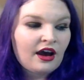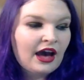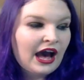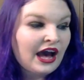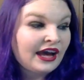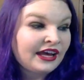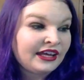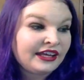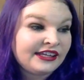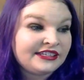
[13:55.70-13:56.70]

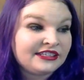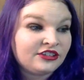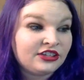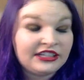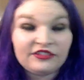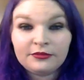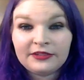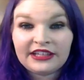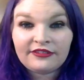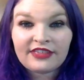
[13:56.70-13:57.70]
I couldn't even
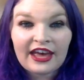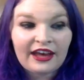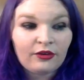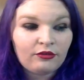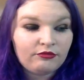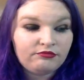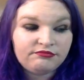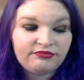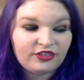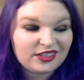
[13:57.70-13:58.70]
believe that,
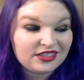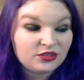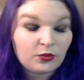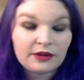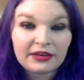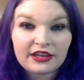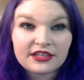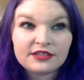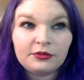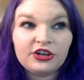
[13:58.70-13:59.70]
for instance, one of my
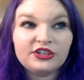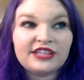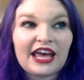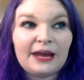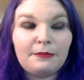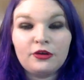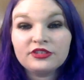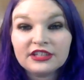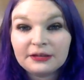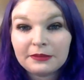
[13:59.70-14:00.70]
customers had
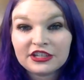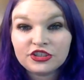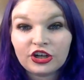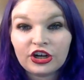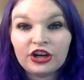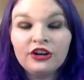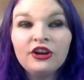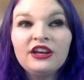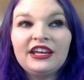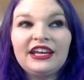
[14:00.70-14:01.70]
posted a picture
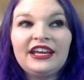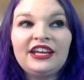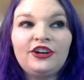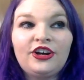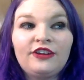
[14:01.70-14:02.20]
in her